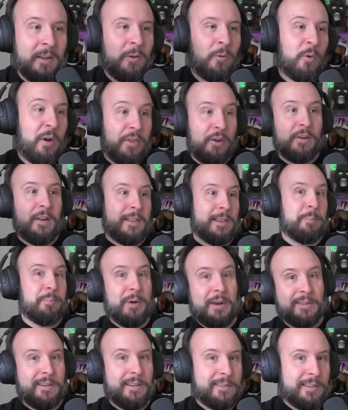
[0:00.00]
whether or not the
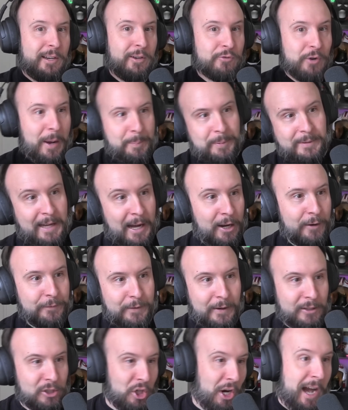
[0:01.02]
president's going to drop a tariff
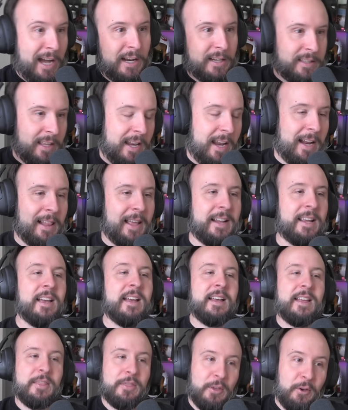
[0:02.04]
on China today. Like
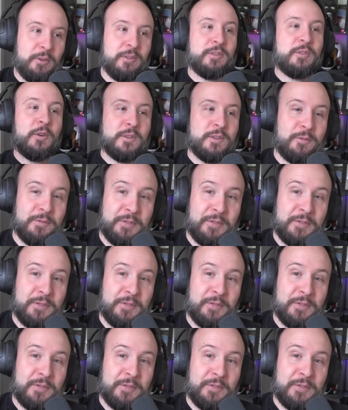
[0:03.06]
those sorts of